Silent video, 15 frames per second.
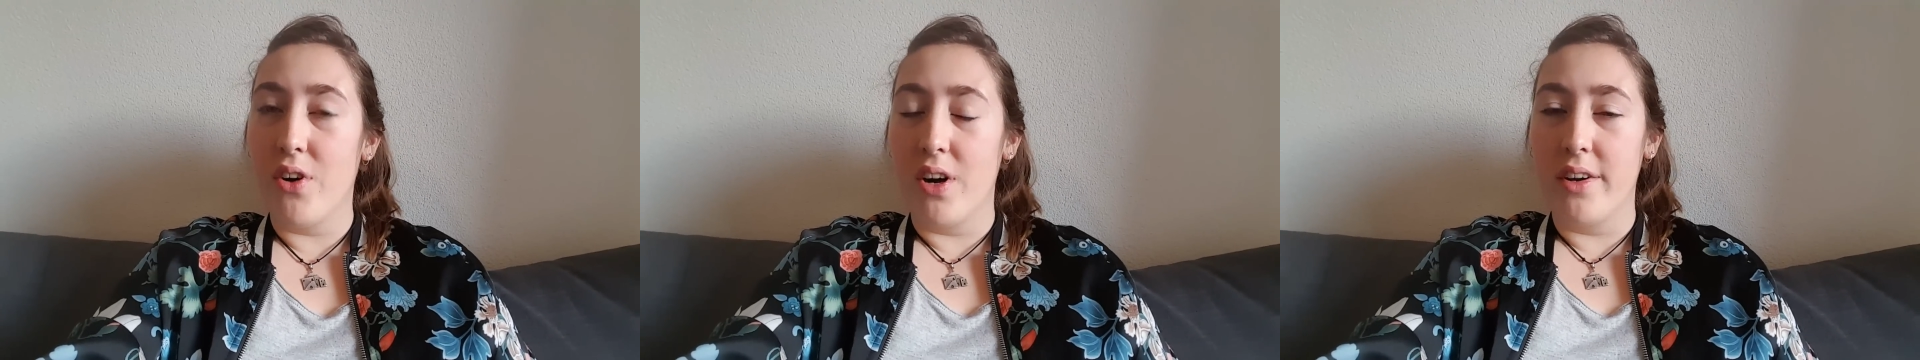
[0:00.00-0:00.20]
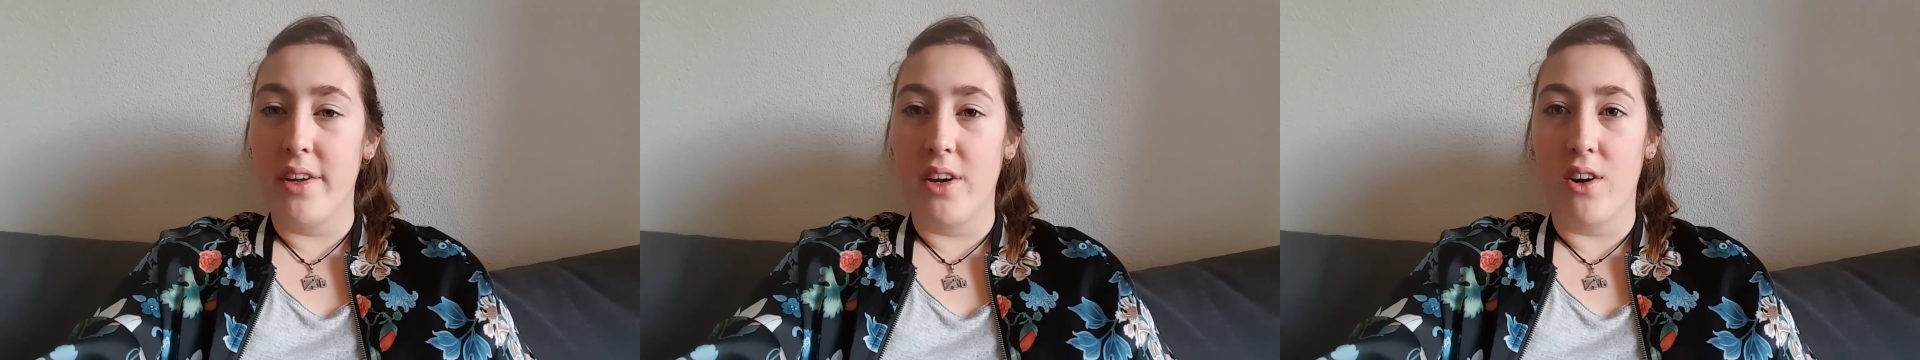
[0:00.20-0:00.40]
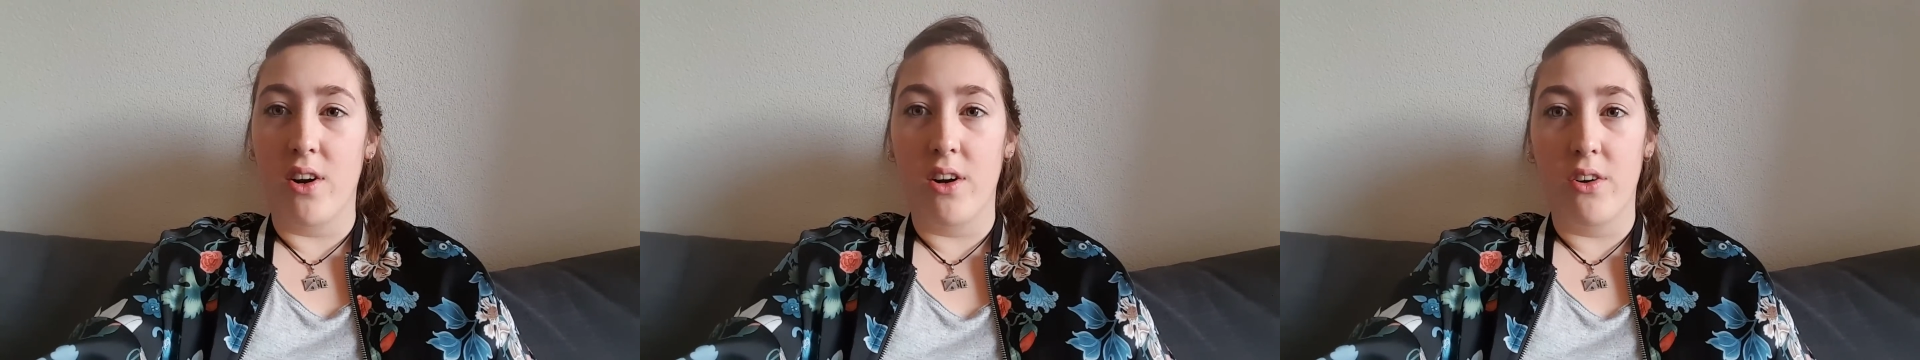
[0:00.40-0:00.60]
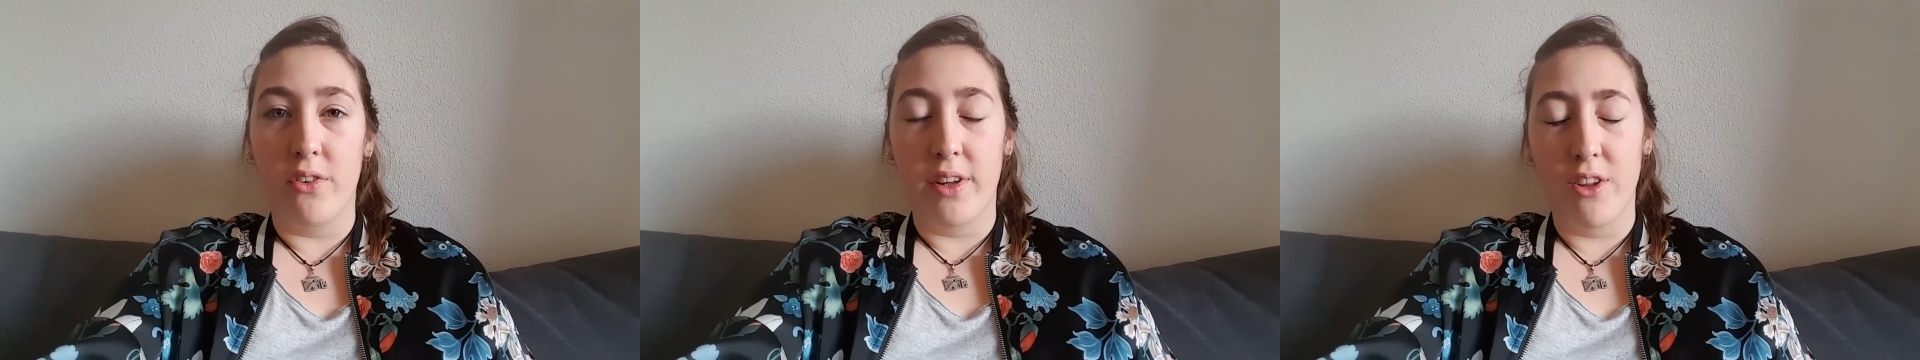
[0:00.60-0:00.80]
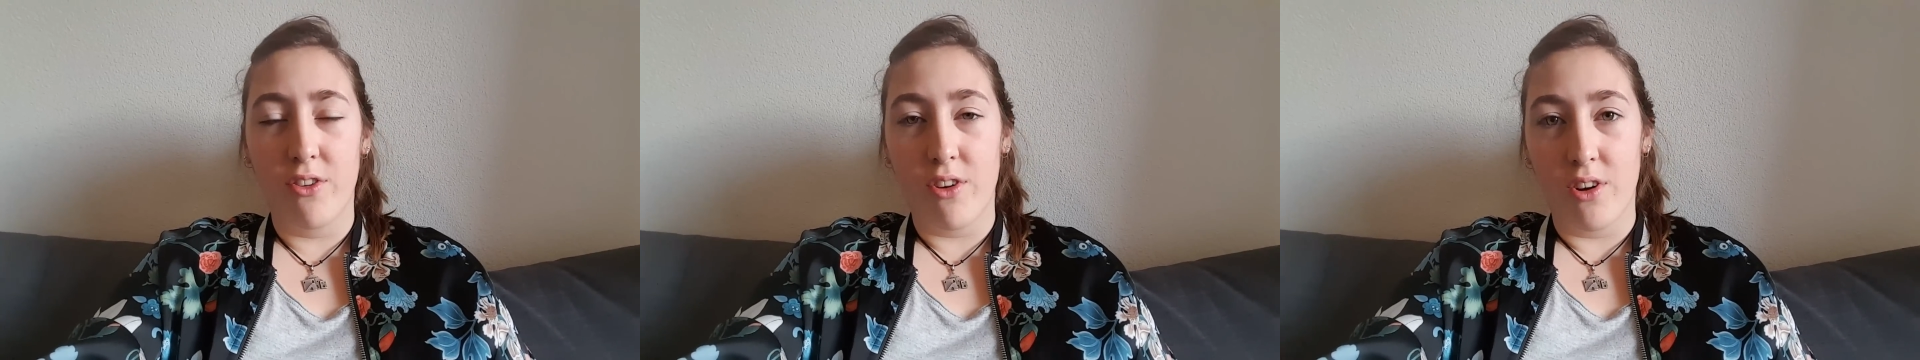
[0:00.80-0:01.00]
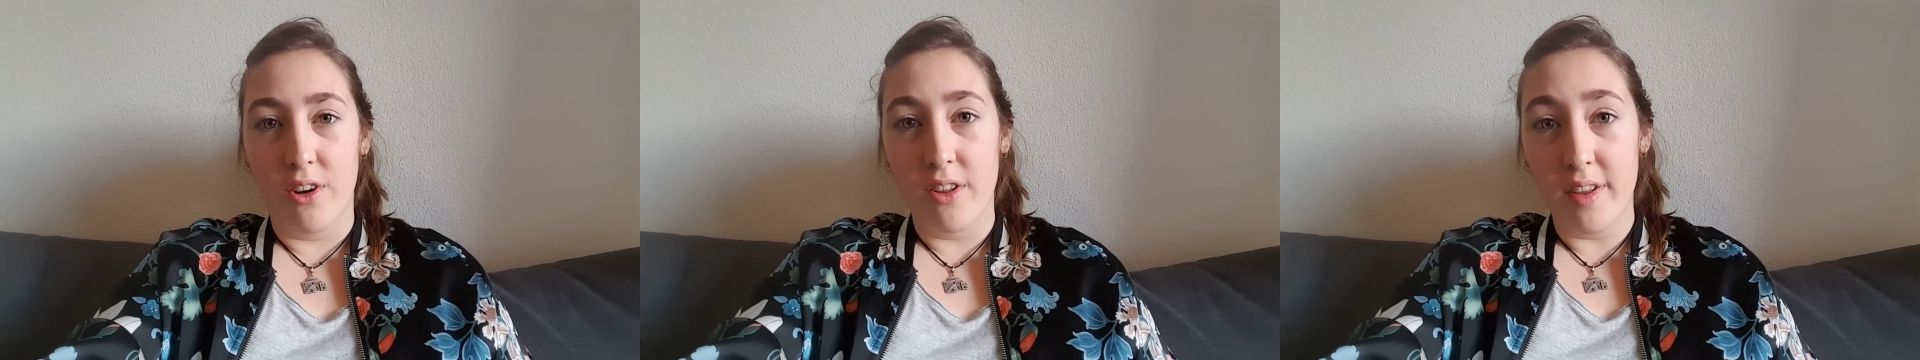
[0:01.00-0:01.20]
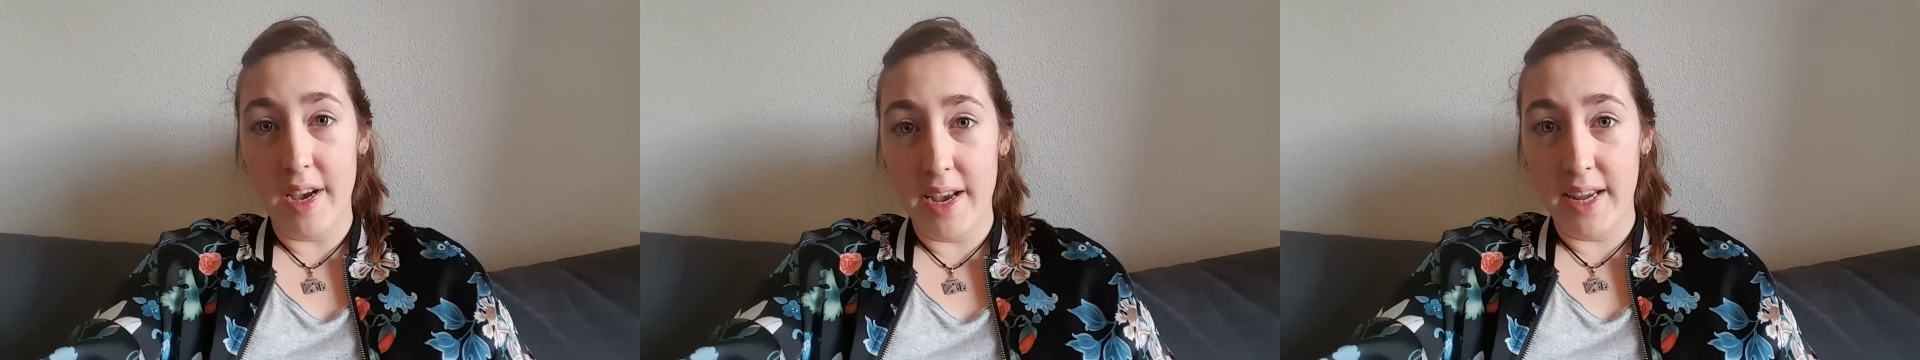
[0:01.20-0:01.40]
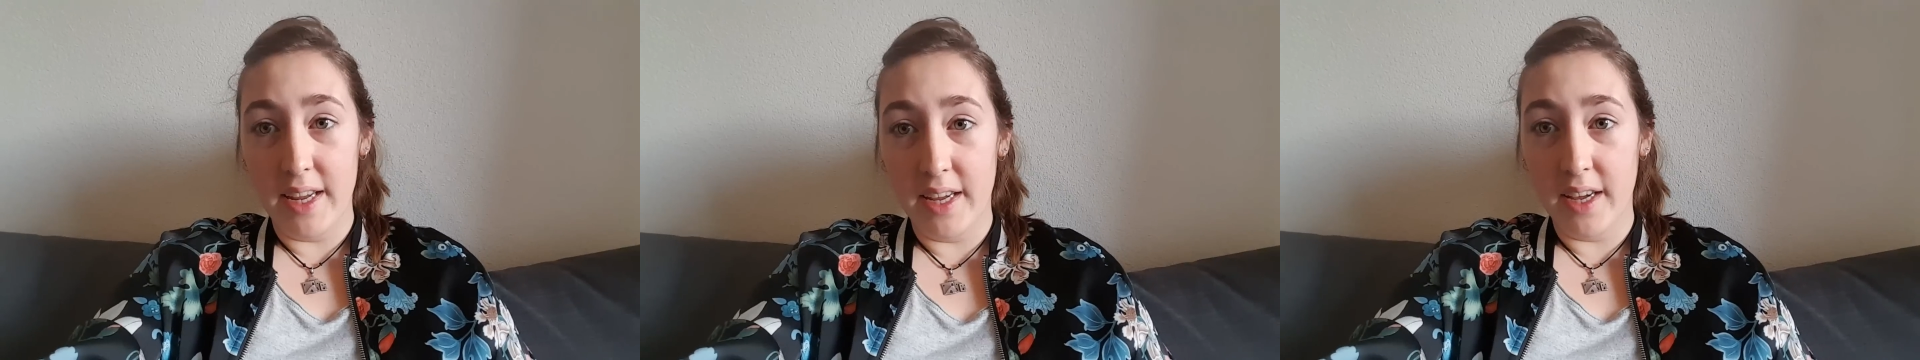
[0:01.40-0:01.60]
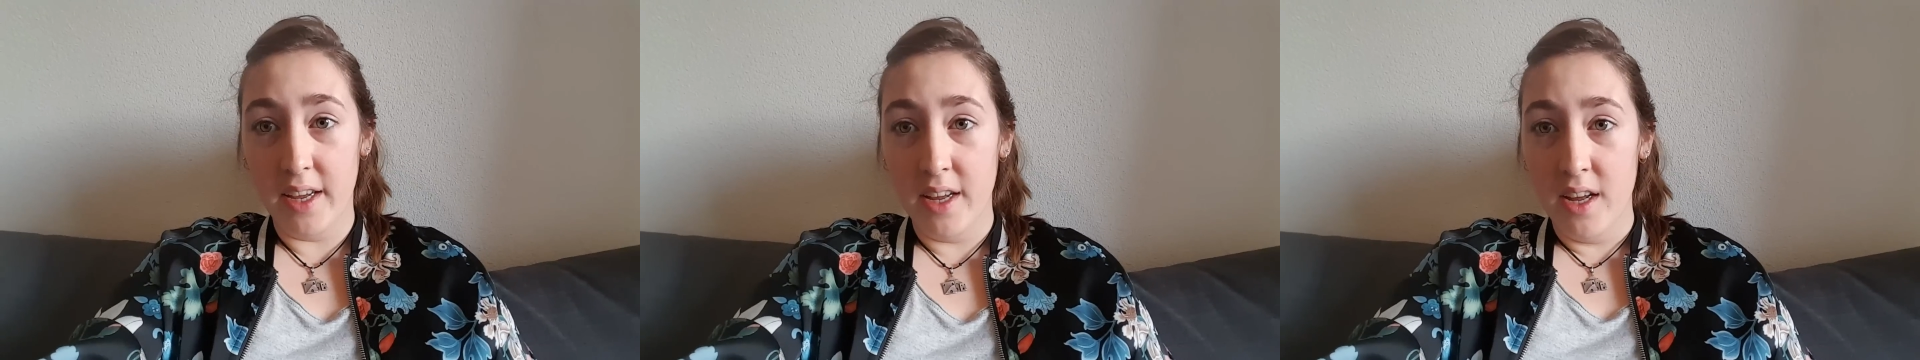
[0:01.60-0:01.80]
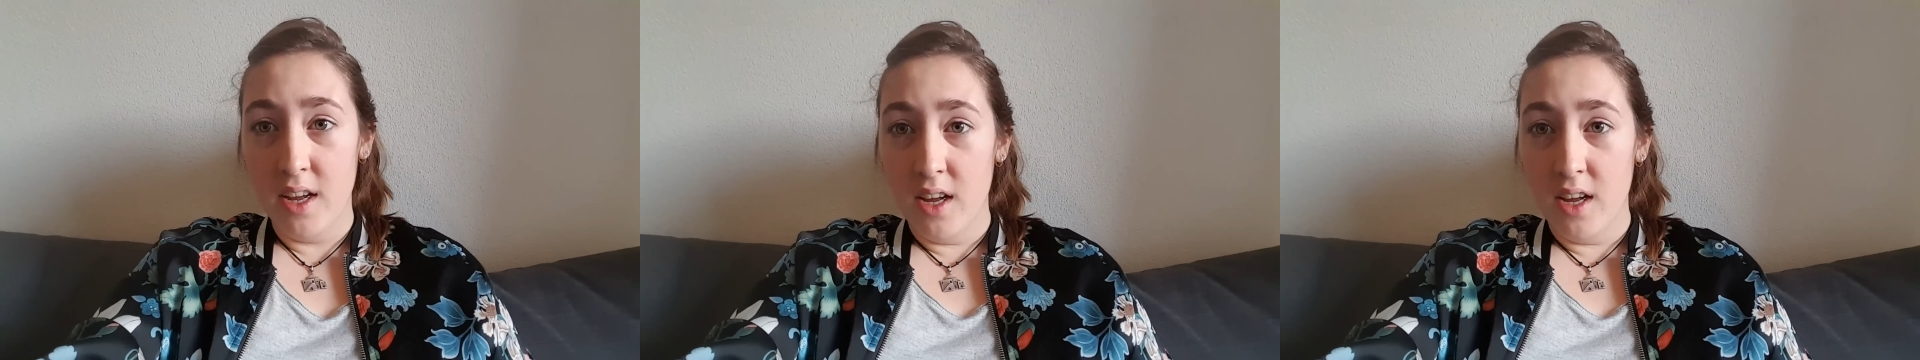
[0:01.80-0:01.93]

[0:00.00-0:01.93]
idea how long it's gonna take